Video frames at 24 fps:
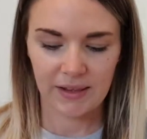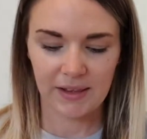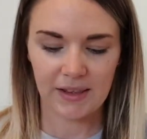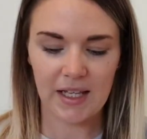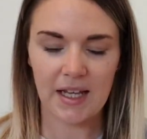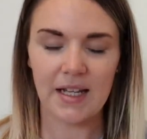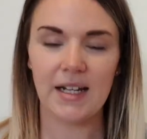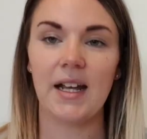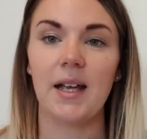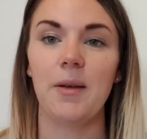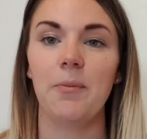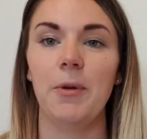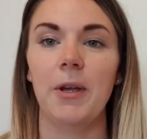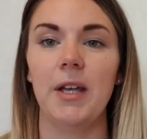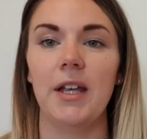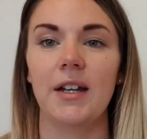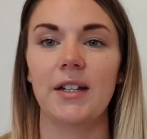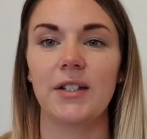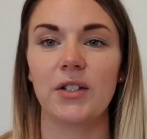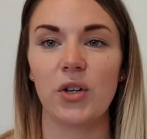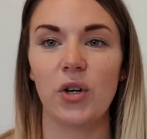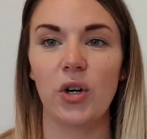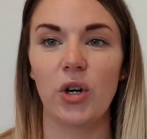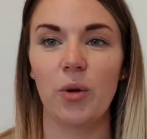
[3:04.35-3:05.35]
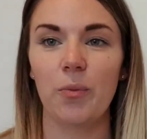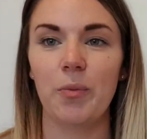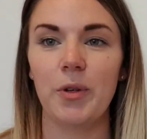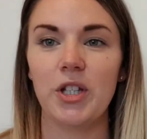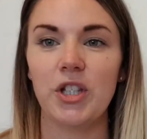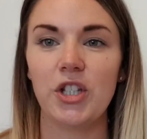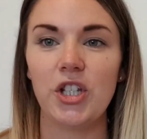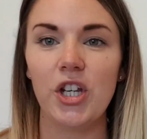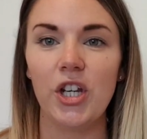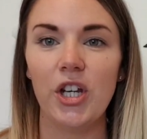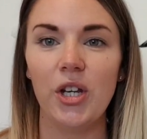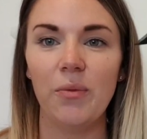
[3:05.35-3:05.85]
Then I picked
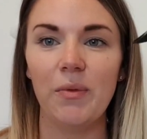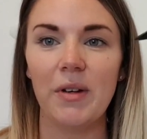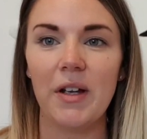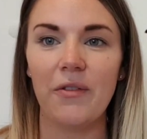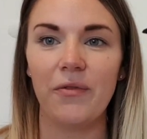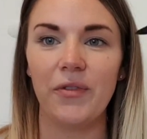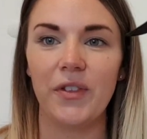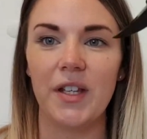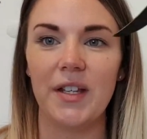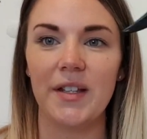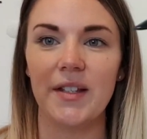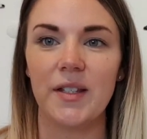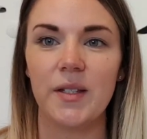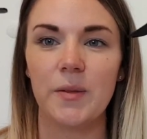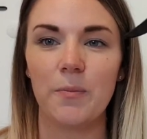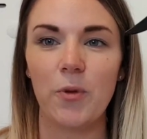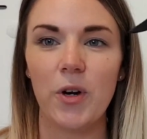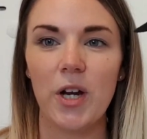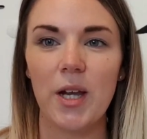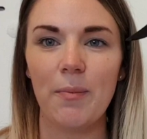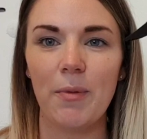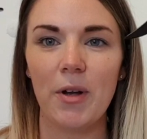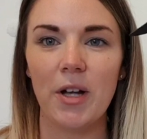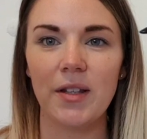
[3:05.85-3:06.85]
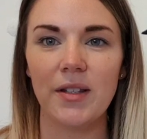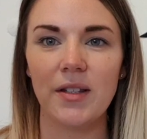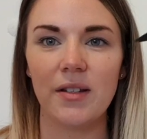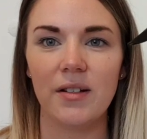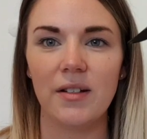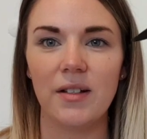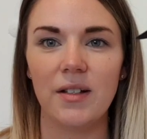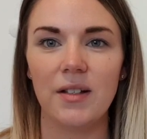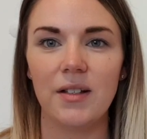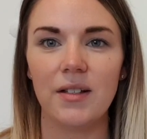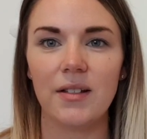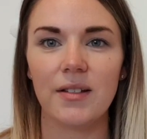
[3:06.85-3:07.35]
up 2 of these spray
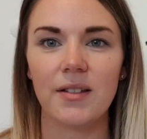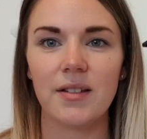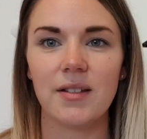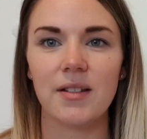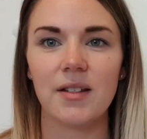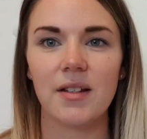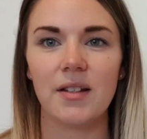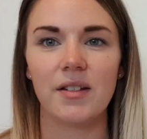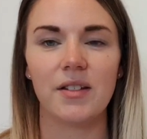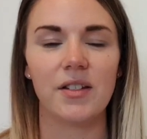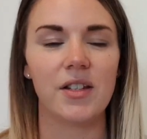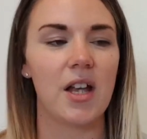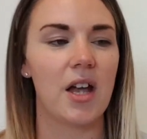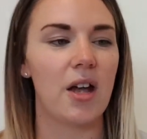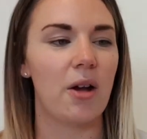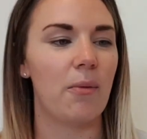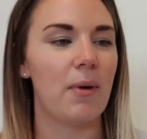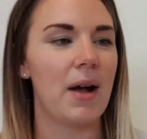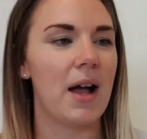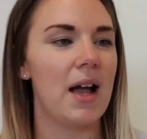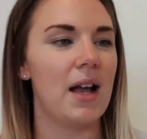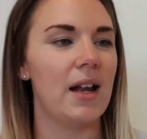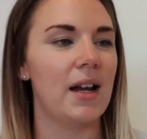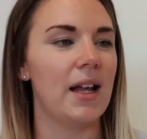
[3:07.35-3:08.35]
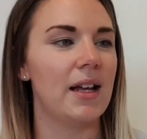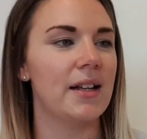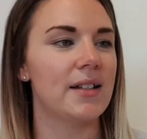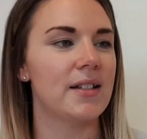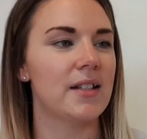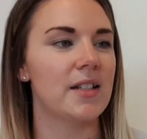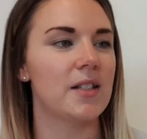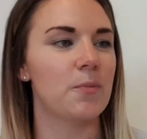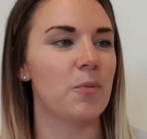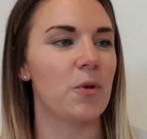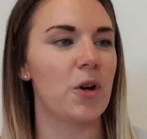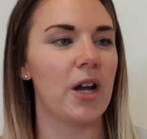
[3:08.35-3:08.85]
bottles. So I like
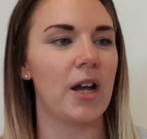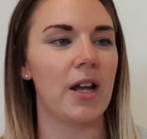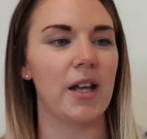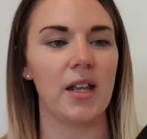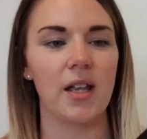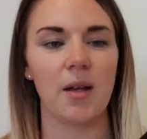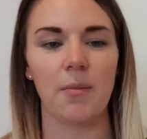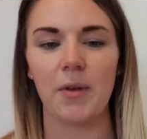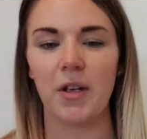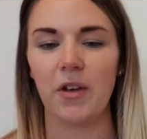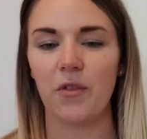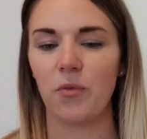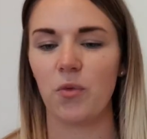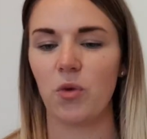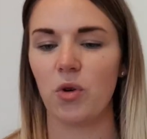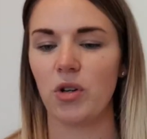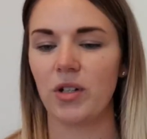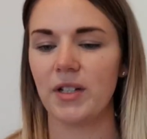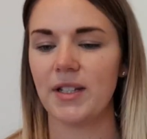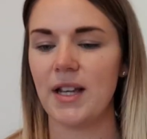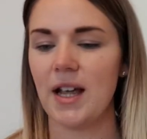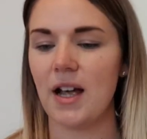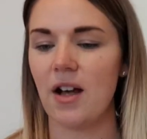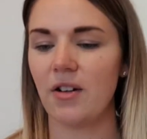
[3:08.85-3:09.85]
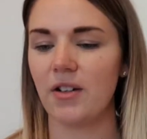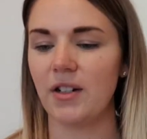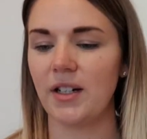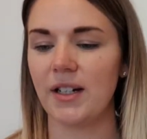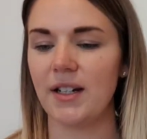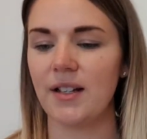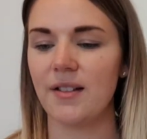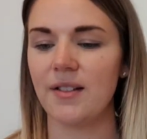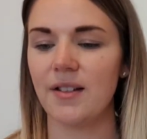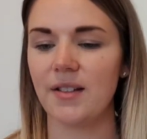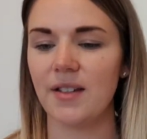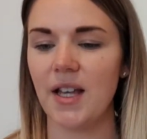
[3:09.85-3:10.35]
to spray a bit of water on
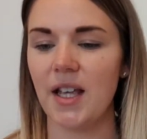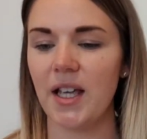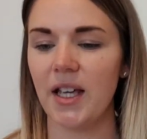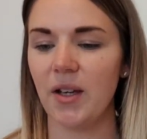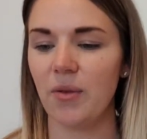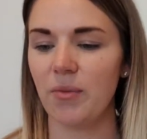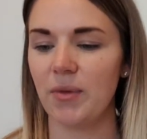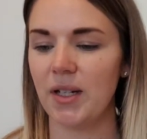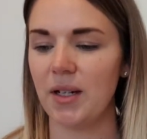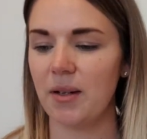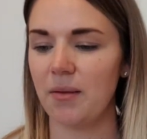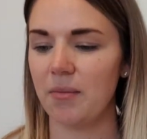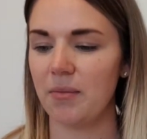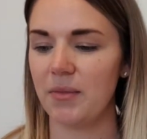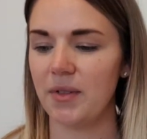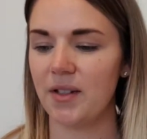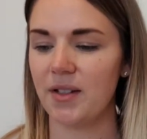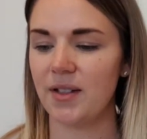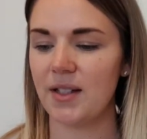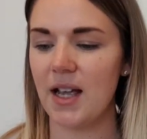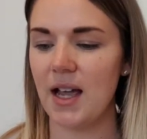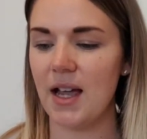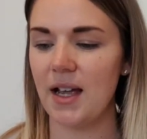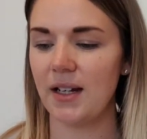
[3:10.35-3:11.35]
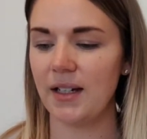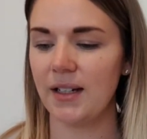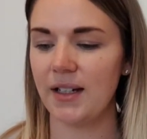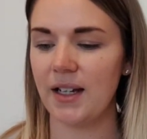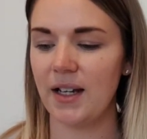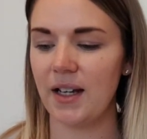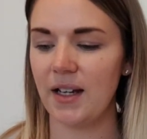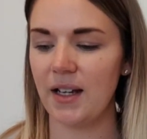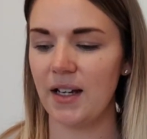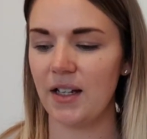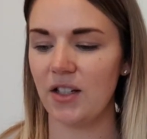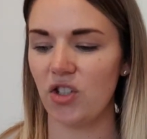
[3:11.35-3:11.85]
Elisa's hair when I'm styling
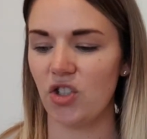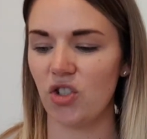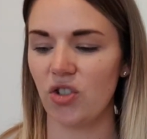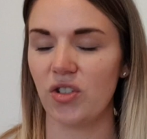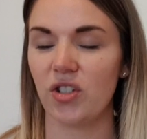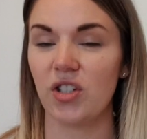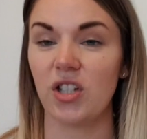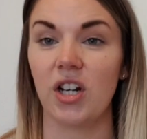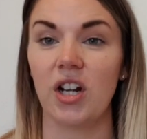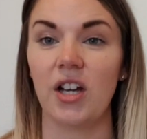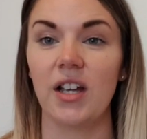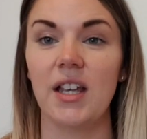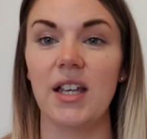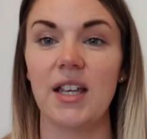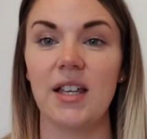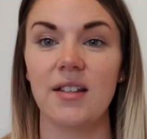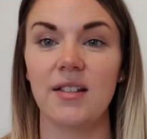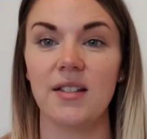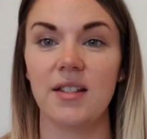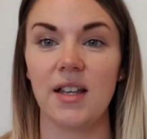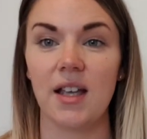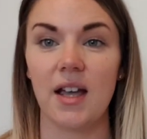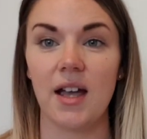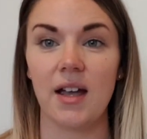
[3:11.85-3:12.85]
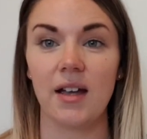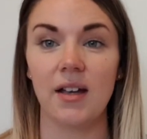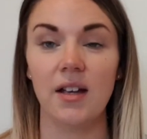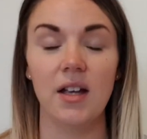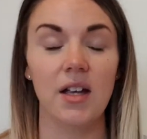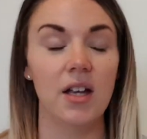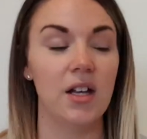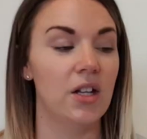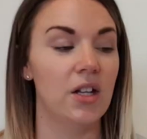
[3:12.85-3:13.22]
it. It's just a lot easier